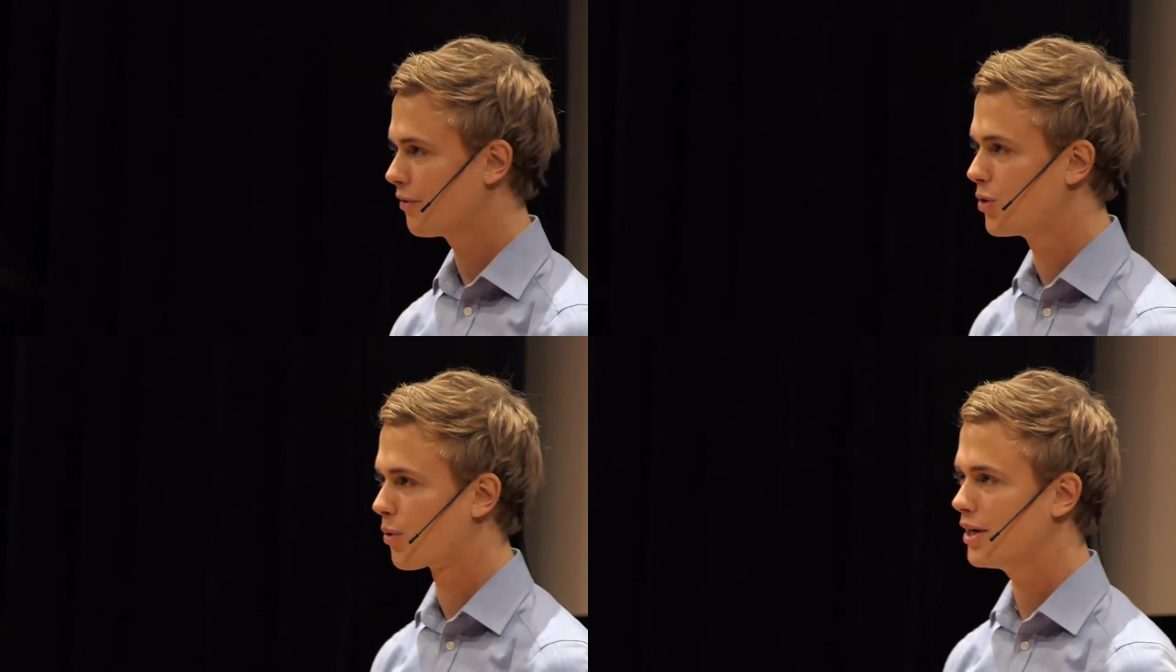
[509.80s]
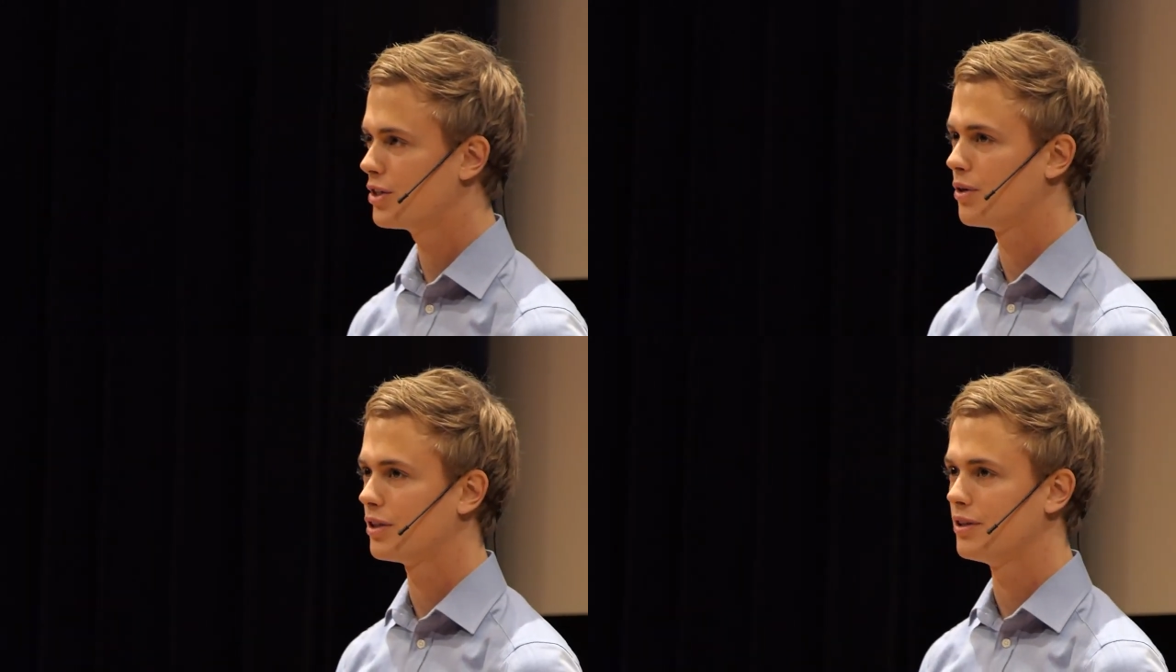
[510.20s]
if you are
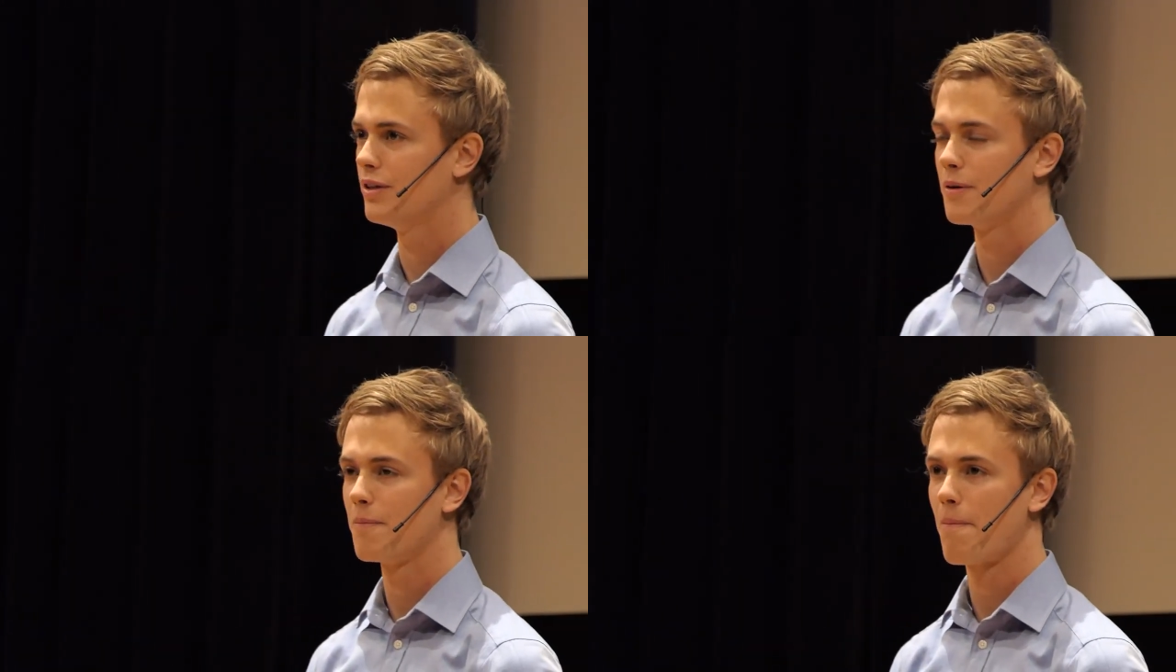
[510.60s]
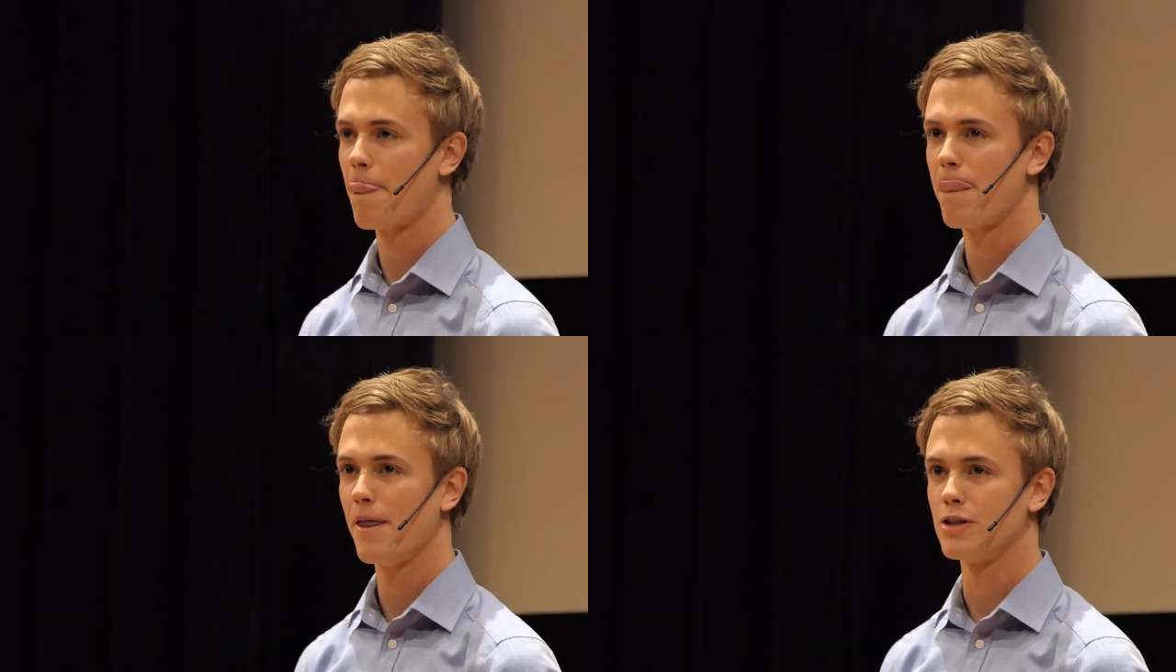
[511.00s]
interested,
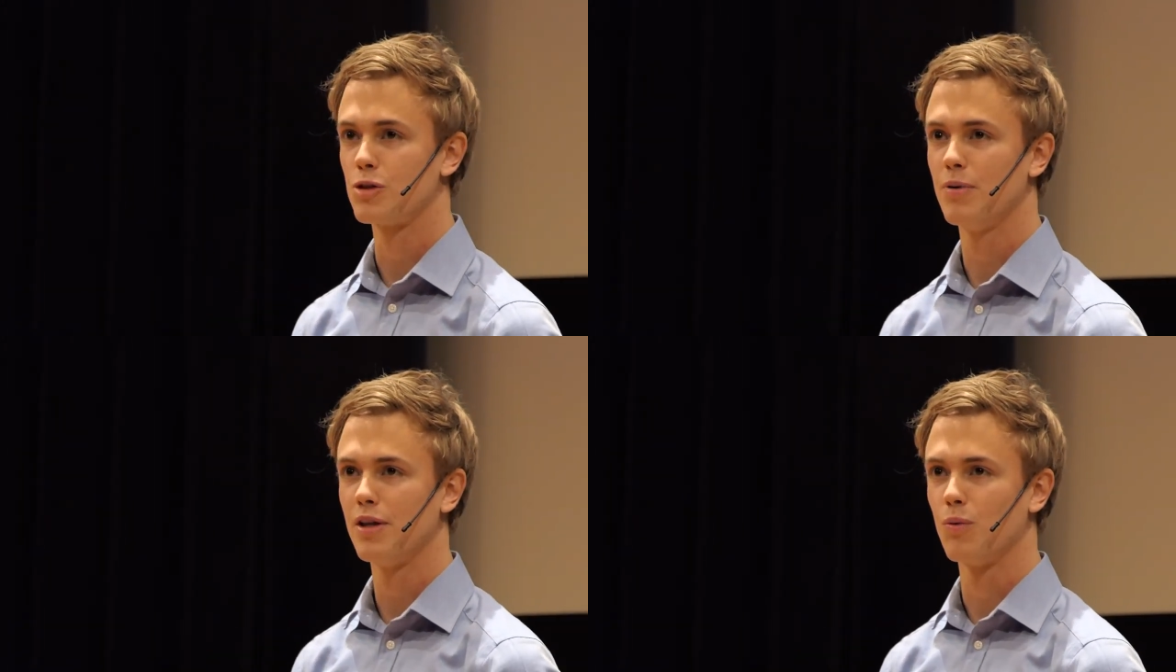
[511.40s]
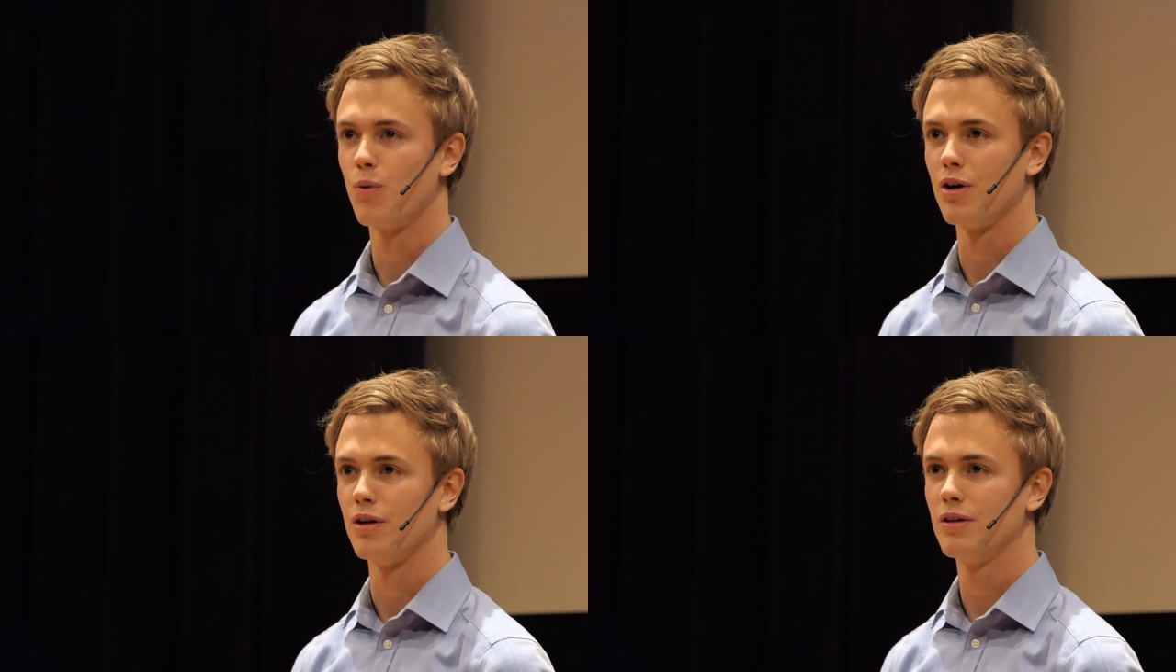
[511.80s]
and spread the
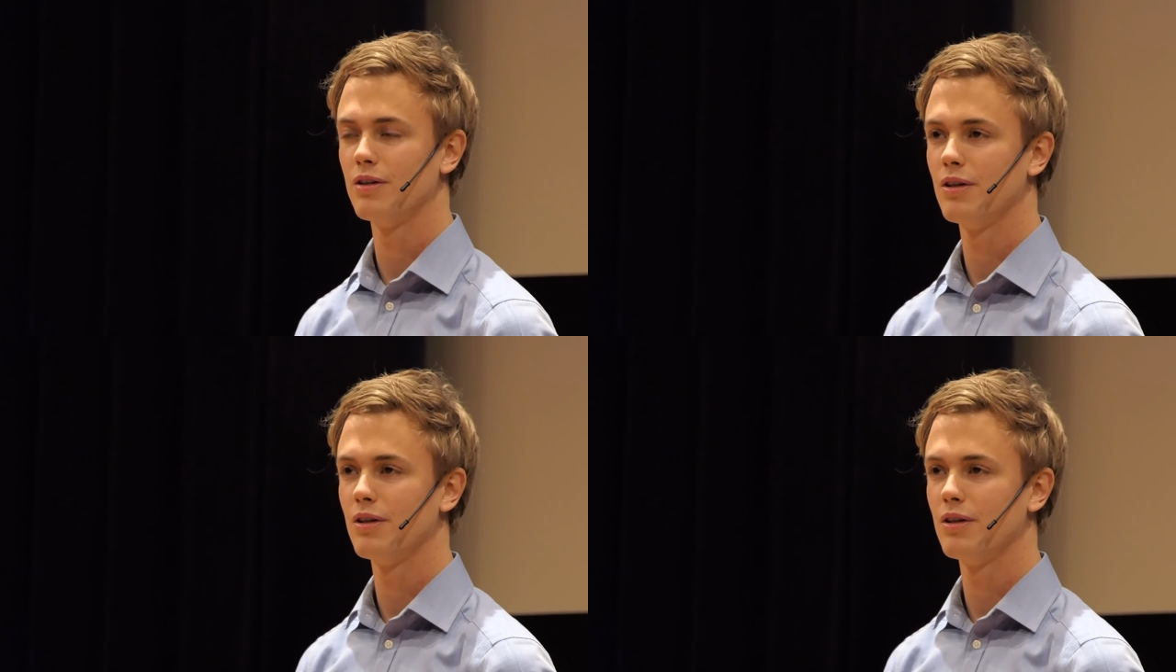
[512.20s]
word.